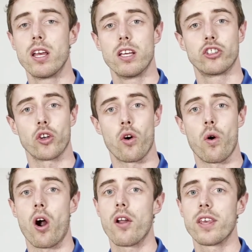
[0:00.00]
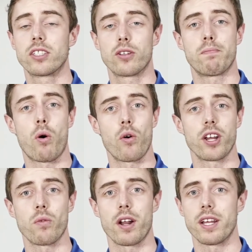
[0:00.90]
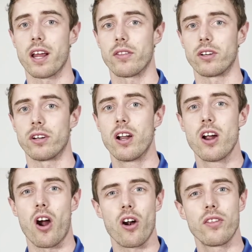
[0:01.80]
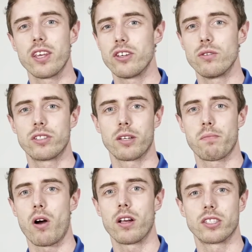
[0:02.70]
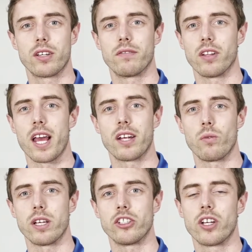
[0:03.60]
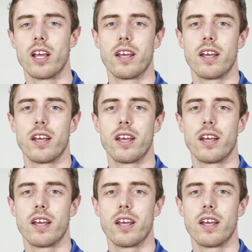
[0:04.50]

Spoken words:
So are they supporting one another? Are they using positive language?